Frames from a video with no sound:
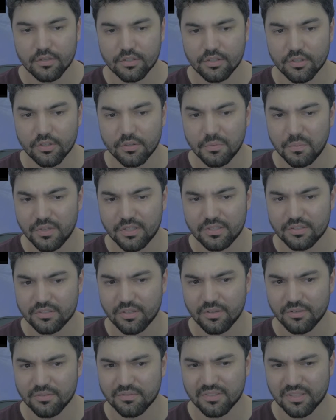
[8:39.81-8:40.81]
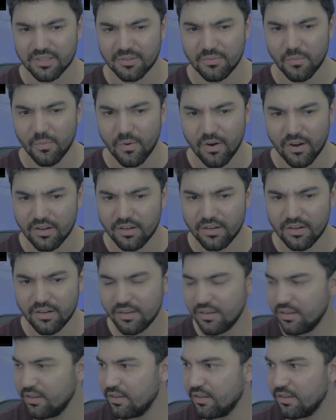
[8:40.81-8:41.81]
Goodwin's going for like 1
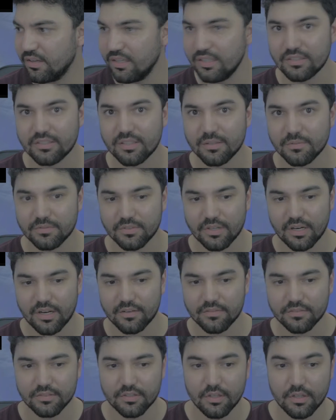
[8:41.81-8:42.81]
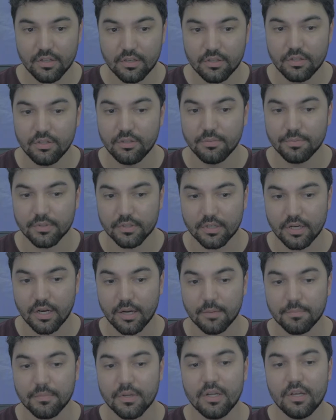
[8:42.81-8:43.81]
in some drafts. Cooper
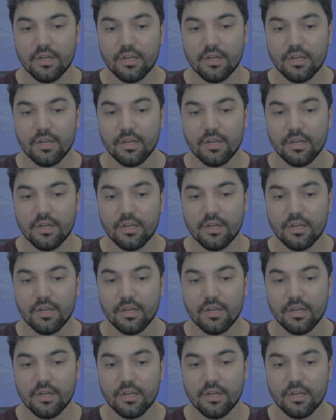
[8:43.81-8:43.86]
Kupp.